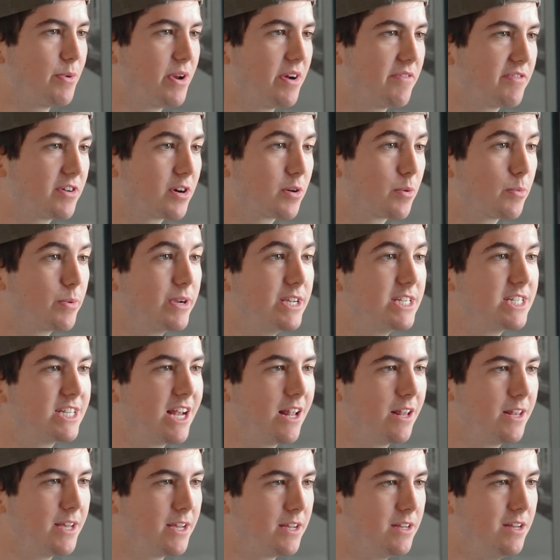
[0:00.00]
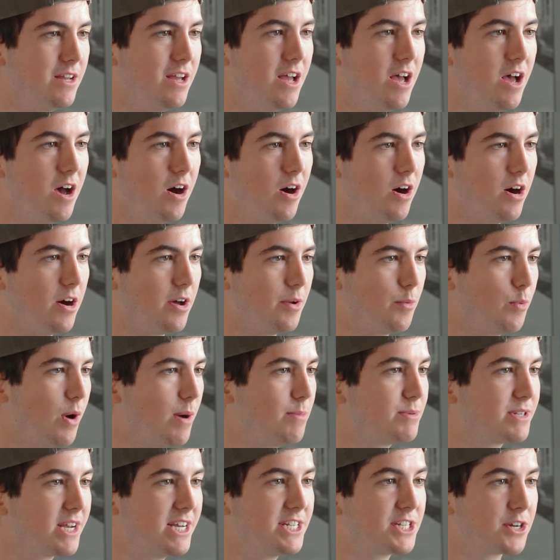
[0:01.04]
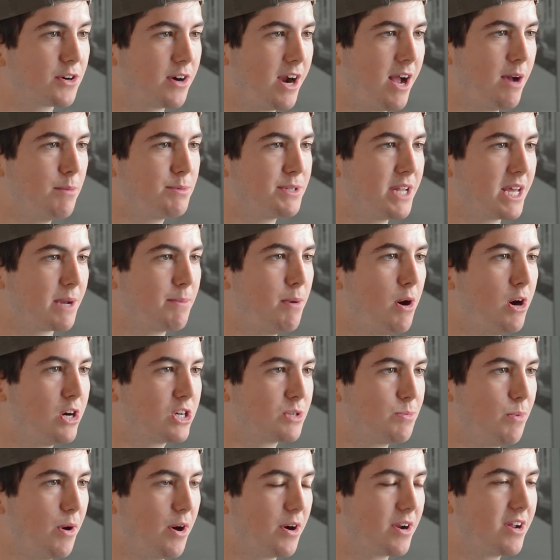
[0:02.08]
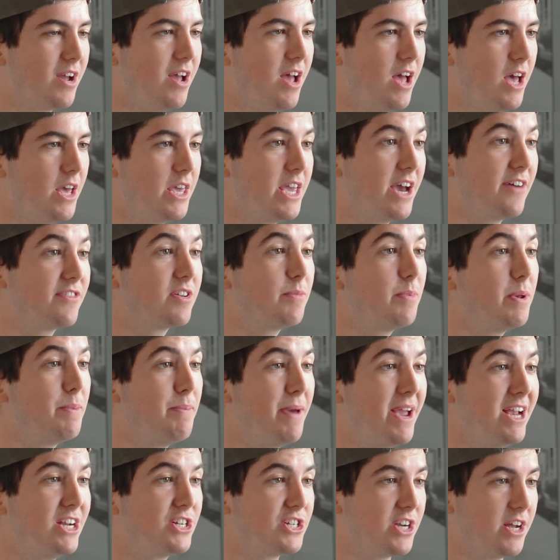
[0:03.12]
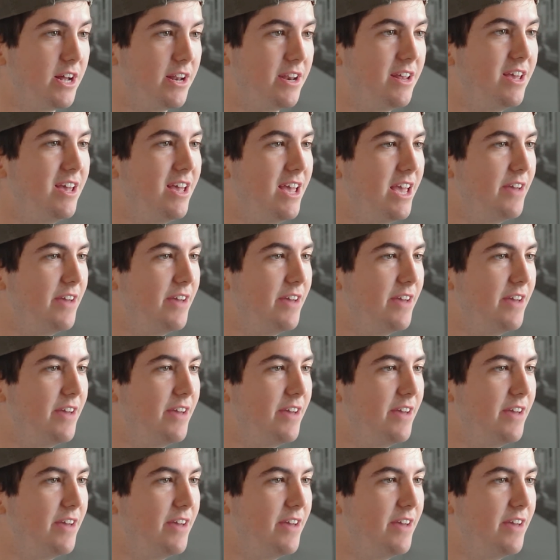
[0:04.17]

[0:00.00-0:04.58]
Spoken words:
Whenever you're reselling on websites or apps like Poshmark, you have to be patient.